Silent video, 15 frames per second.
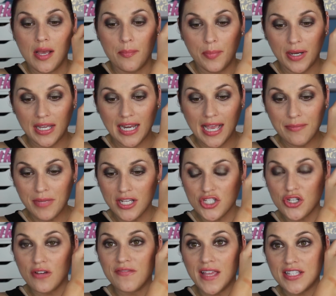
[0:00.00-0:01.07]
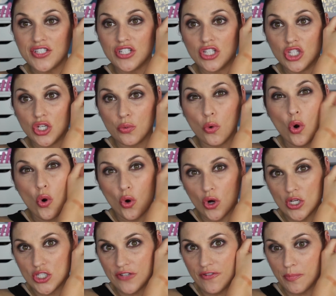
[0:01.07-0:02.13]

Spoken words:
But I'm not sure if that's going to look orange if